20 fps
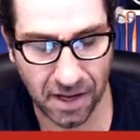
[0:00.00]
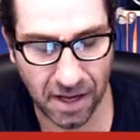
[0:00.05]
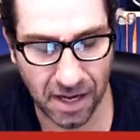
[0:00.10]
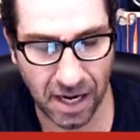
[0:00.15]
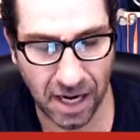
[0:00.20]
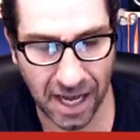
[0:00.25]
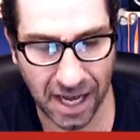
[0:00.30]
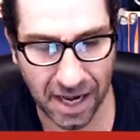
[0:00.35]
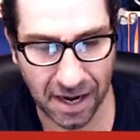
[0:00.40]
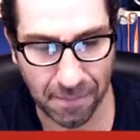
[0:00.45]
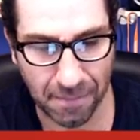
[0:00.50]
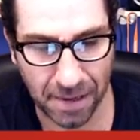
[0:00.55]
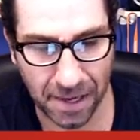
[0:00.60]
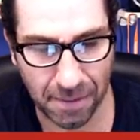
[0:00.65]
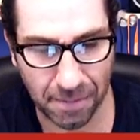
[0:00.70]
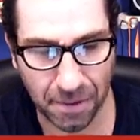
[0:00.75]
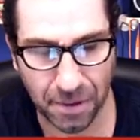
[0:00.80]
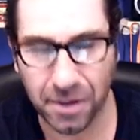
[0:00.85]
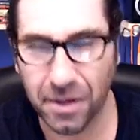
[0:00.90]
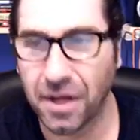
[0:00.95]
a lot of
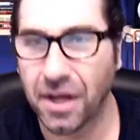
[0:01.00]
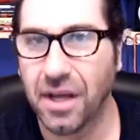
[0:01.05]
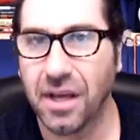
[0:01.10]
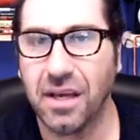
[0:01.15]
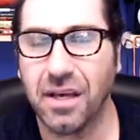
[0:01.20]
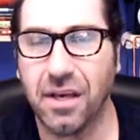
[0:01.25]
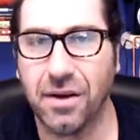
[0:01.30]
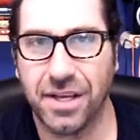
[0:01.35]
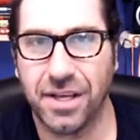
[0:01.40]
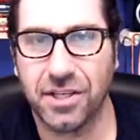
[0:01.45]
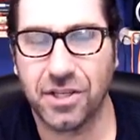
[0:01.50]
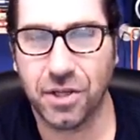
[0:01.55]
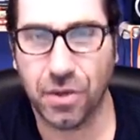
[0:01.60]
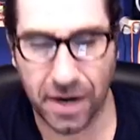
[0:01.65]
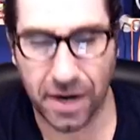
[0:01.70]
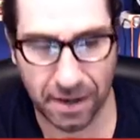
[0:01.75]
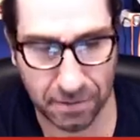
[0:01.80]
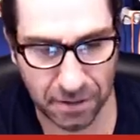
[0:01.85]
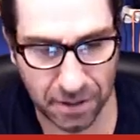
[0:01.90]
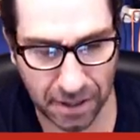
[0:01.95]
people,
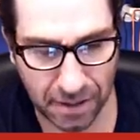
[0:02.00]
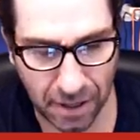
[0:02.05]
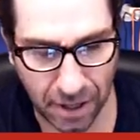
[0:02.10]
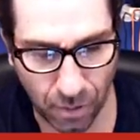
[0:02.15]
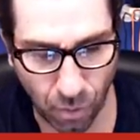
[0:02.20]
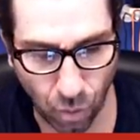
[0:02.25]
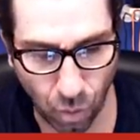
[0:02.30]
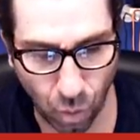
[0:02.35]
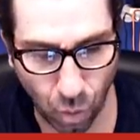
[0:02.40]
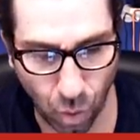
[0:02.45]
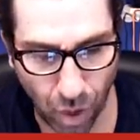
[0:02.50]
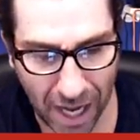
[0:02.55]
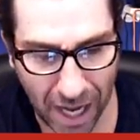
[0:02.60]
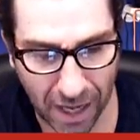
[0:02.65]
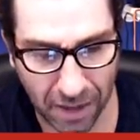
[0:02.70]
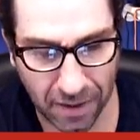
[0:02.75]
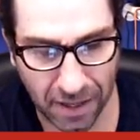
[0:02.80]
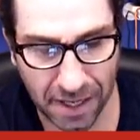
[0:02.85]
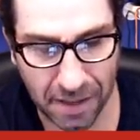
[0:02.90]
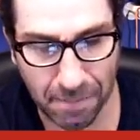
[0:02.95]
Instagram's
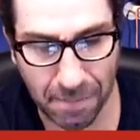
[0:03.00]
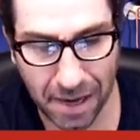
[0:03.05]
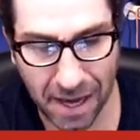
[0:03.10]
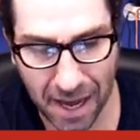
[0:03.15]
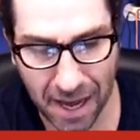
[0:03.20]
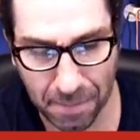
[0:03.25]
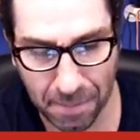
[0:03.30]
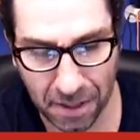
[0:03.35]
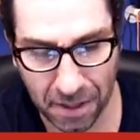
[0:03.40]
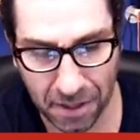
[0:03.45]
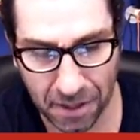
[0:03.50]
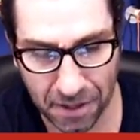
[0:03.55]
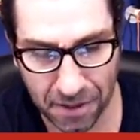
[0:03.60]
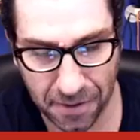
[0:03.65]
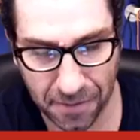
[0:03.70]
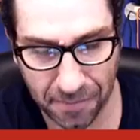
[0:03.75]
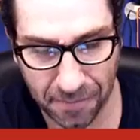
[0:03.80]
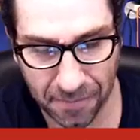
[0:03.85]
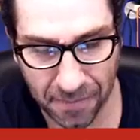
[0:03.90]
wildly popular.